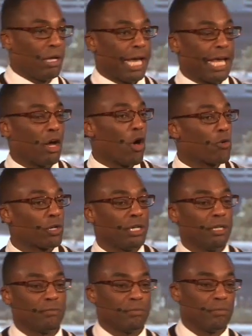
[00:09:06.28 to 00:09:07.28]
and holding
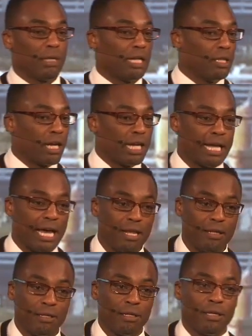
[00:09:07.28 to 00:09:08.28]
it and looking at
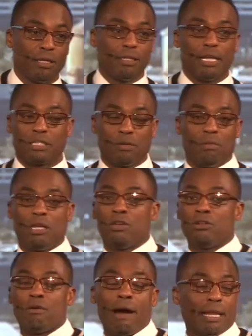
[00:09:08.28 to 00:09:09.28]
it doesn't mean you
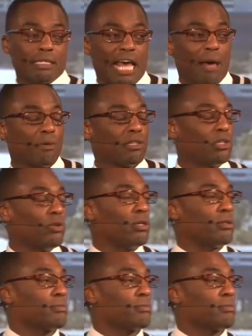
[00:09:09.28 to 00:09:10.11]
know how to tap into